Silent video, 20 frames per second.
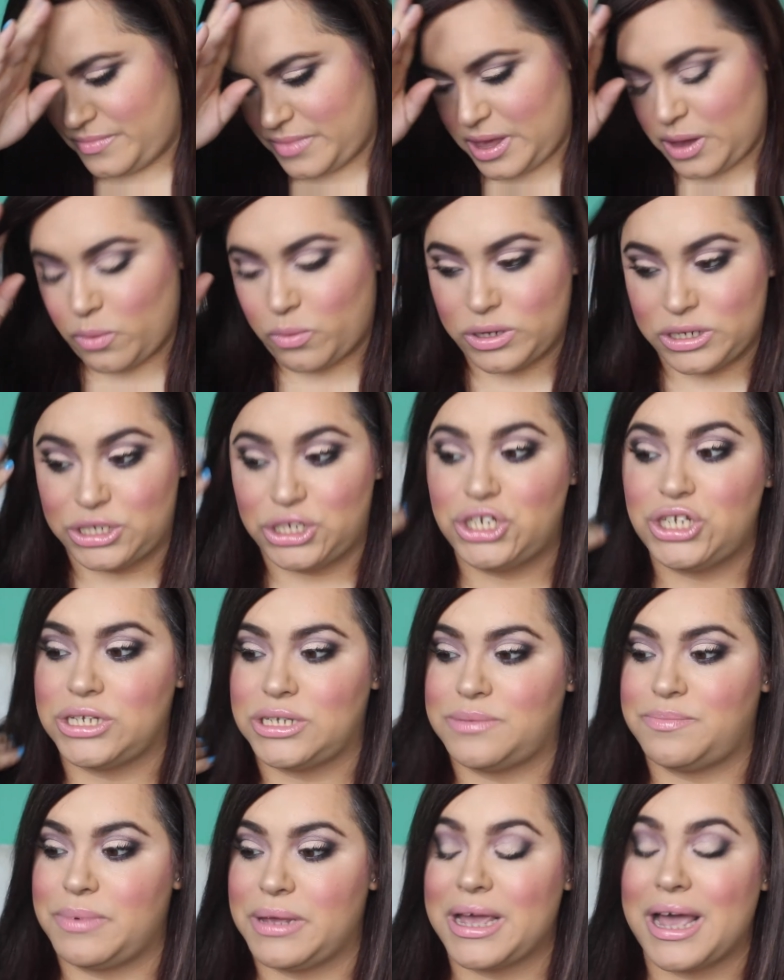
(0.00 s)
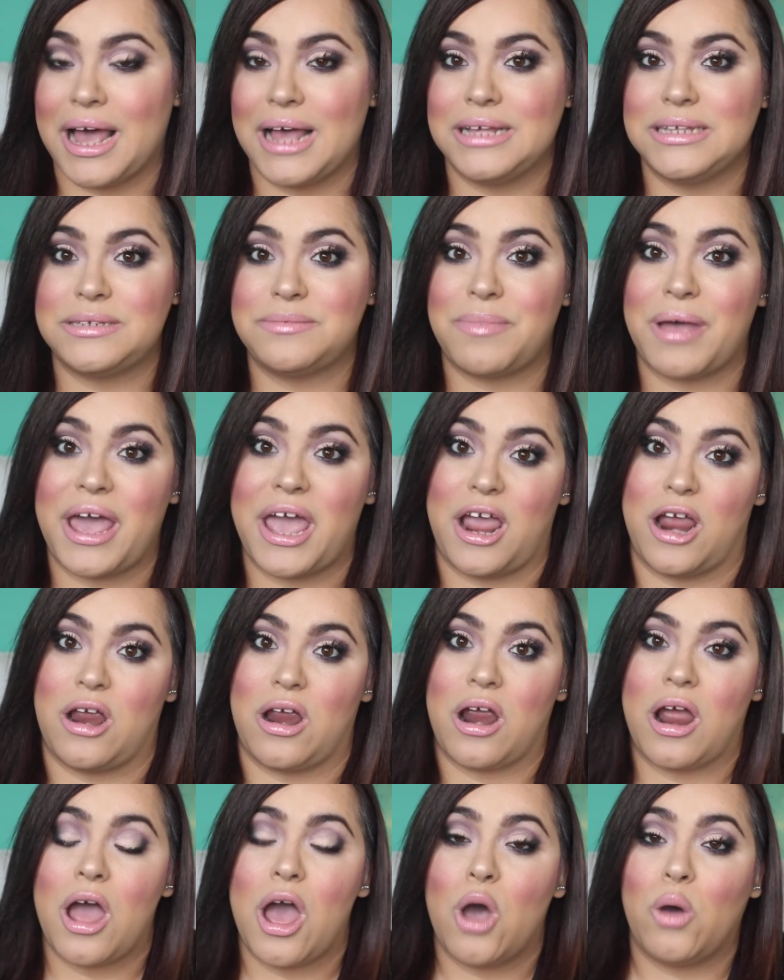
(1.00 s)
It was just because my
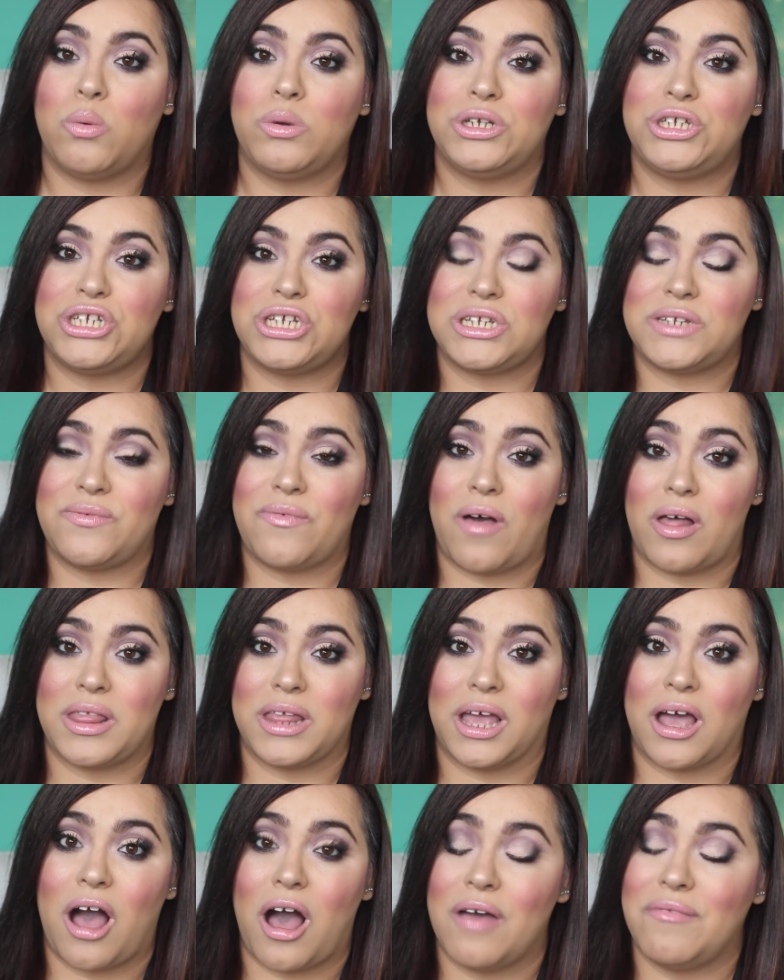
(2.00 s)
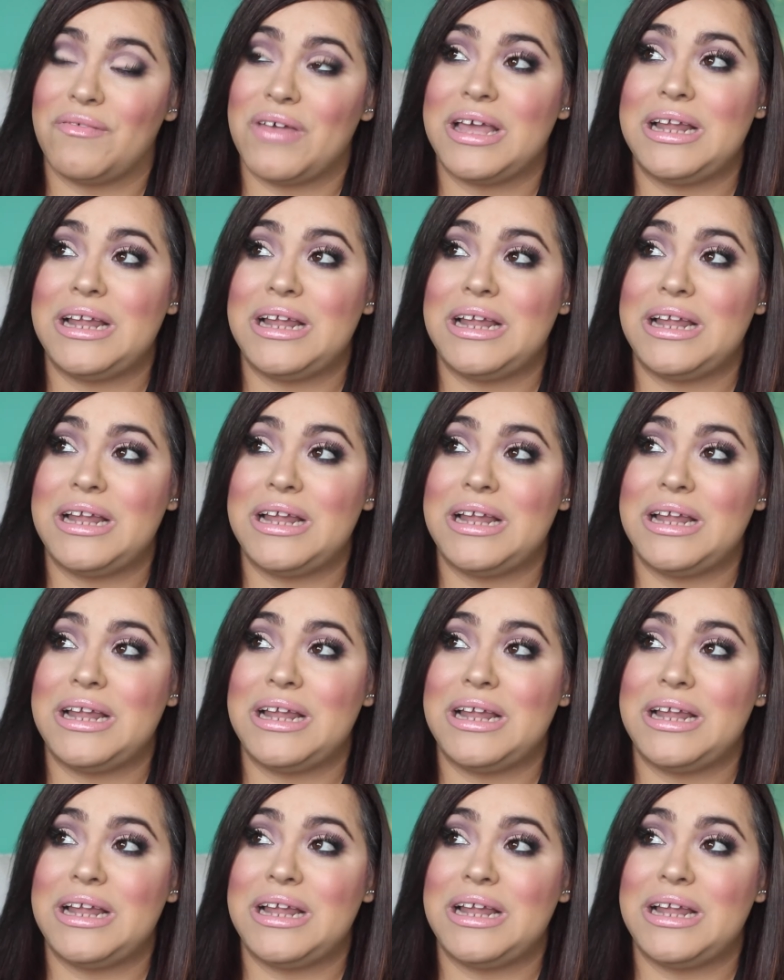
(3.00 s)
hair was just falling off,